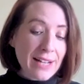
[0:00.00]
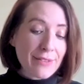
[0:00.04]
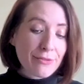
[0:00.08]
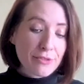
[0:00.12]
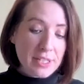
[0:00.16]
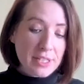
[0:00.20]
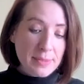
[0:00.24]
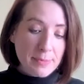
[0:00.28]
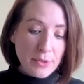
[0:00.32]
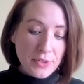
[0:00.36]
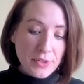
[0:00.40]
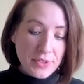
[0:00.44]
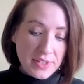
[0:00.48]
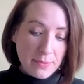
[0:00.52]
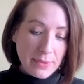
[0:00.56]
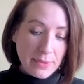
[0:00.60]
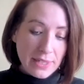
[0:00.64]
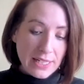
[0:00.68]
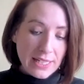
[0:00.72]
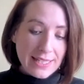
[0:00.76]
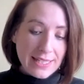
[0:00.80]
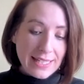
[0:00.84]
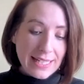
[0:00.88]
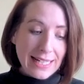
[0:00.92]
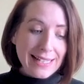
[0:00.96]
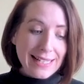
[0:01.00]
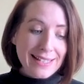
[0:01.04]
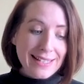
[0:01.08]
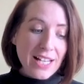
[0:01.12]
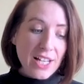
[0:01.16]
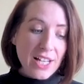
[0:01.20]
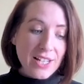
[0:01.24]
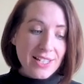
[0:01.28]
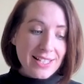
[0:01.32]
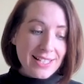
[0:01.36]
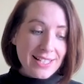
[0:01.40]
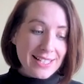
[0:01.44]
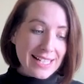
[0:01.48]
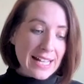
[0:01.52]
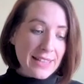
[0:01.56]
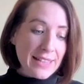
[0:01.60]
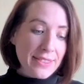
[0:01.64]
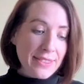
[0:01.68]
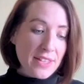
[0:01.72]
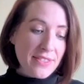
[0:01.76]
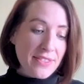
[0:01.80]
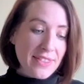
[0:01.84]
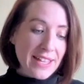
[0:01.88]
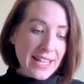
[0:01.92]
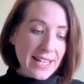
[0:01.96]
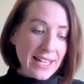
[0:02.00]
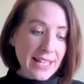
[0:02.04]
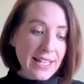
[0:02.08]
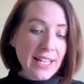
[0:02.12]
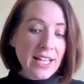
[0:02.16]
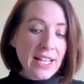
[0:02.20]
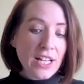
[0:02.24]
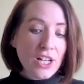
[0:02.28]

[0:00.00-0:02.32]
responsibility and to understand that they